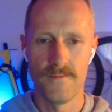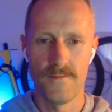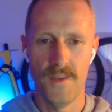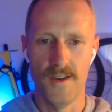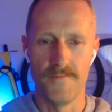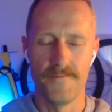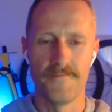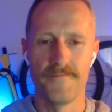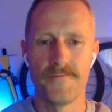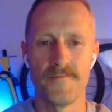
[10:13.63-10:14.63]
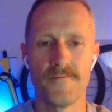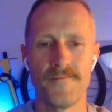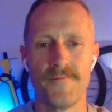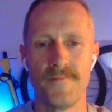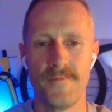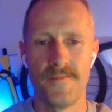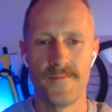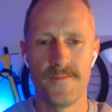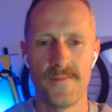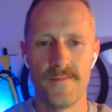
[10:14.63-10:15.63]

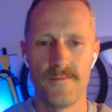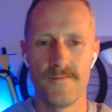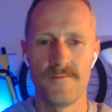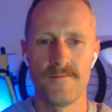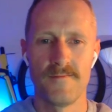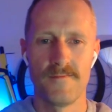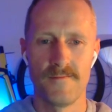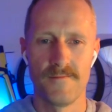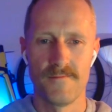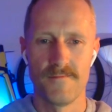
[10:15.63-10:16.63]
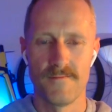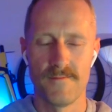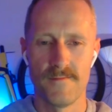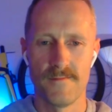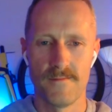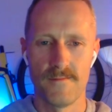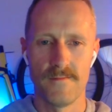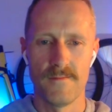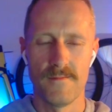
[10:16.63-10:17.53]
This person isn't speaking.